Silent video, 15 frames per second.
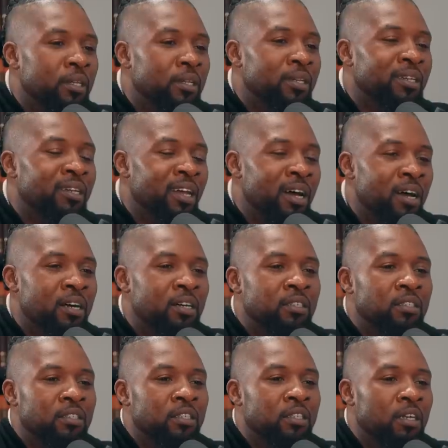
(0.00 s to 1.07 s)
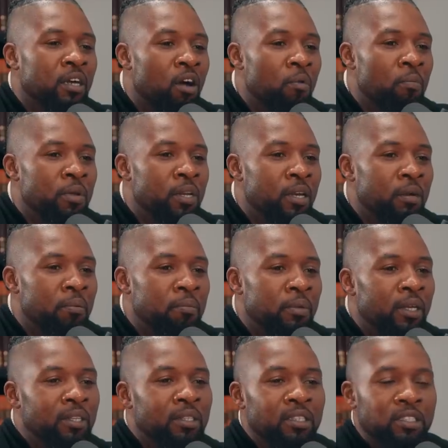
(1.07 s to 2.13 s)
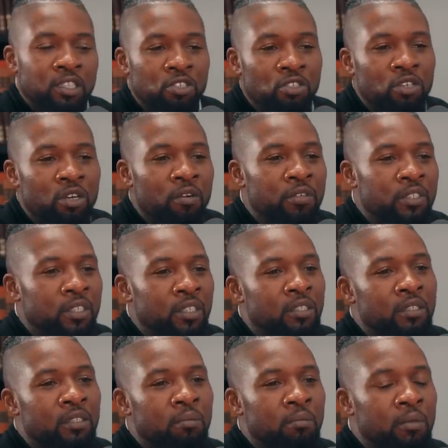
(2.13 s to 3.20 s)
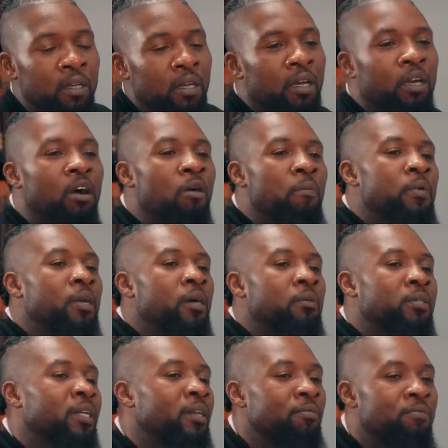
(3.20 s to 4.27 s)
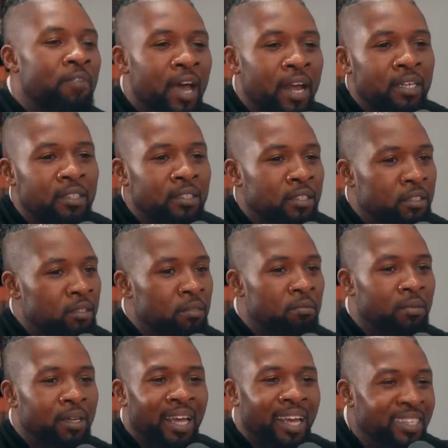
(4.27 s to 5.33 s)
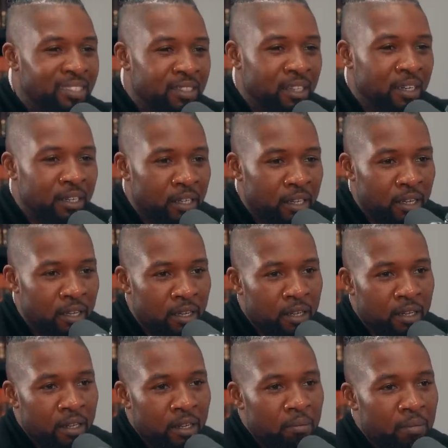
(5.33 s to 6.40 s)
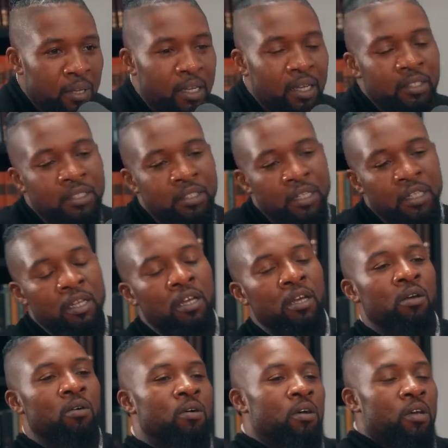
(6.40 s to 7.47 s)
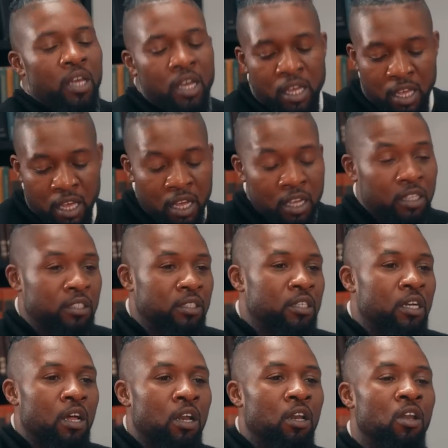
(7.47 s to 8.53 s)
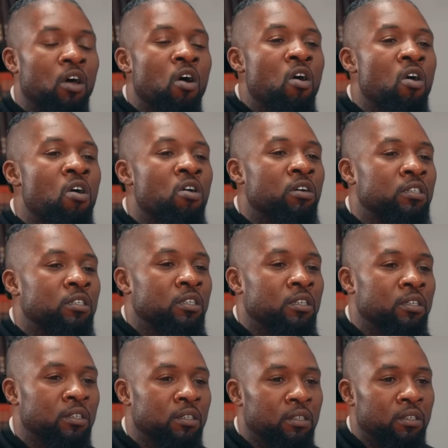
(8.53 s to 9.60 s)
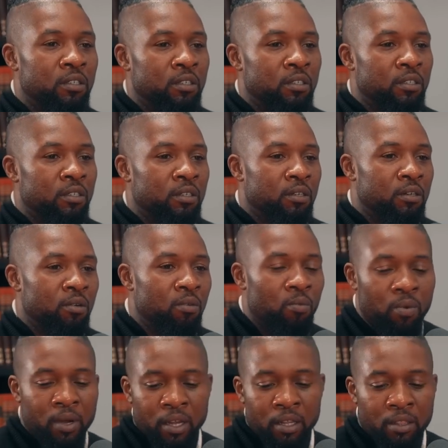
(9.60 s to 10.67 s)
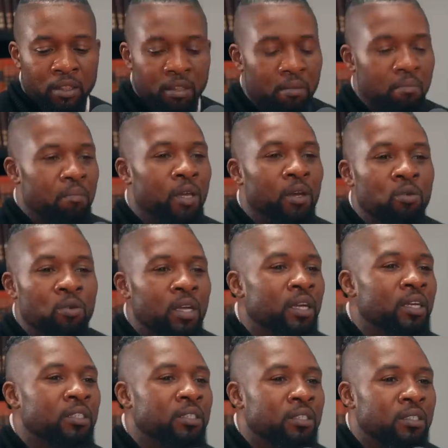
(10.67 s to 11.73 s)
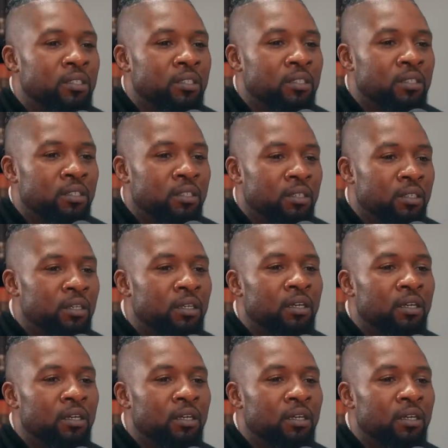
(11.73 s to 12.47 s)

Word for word: the lungs. It opened up the central nervous system. It opened up the lymphatic system mm. instantly, because see, it gets clogged with mucus. Mm